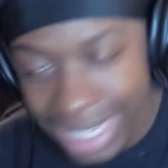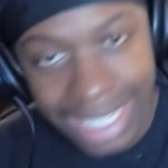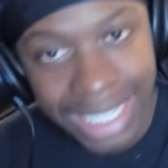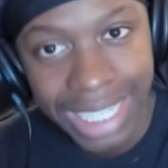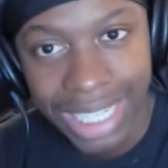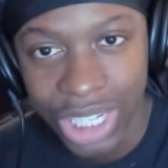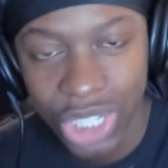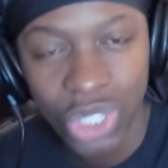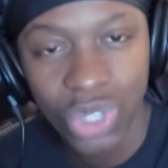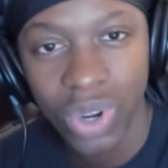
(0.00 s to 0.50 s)

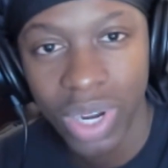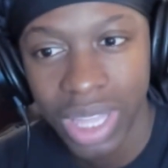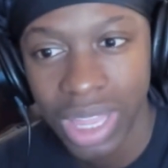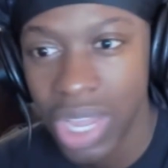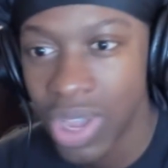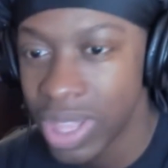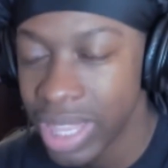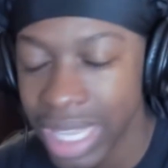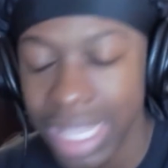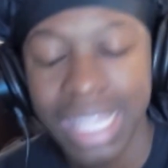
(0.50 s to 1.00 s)
Destroy
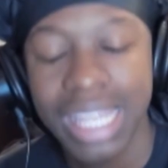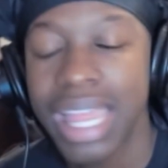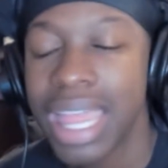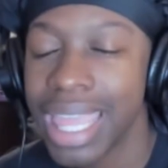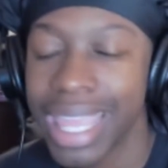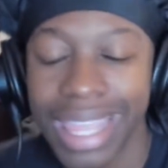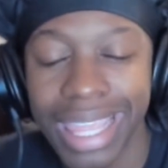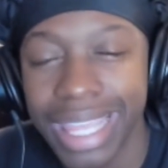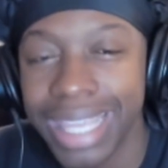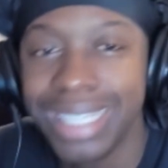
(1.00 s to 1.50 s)
Lonely,
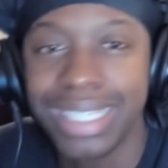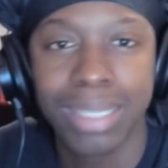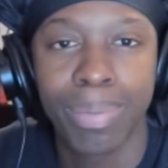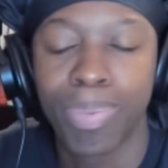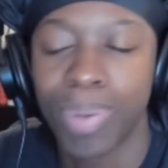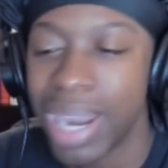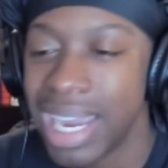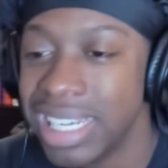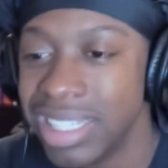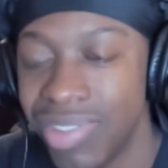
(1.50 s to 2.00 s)
these
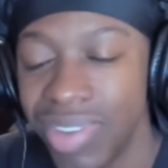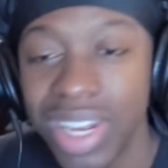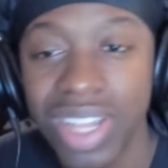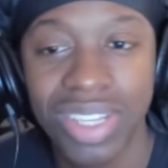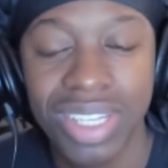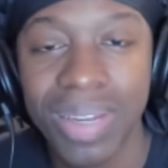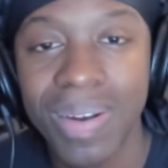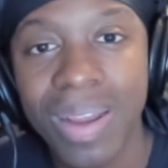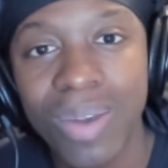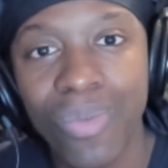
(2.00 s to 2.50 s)
surprise
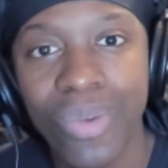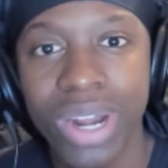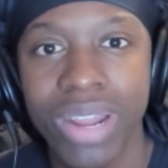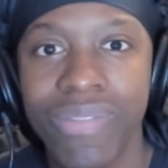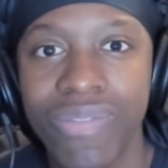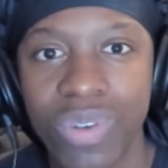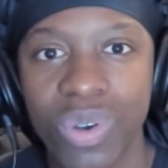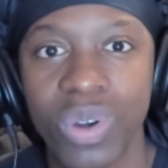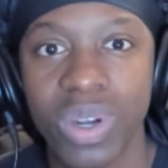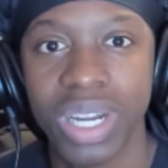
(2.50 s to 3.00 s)
videos, I'm not ready
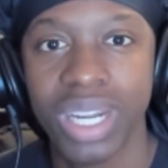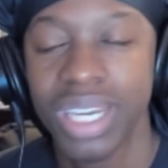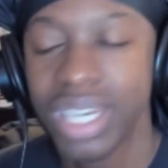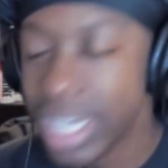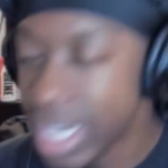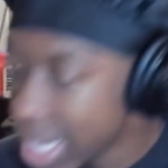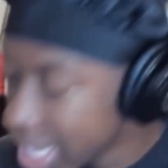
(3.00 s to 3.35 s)
for it.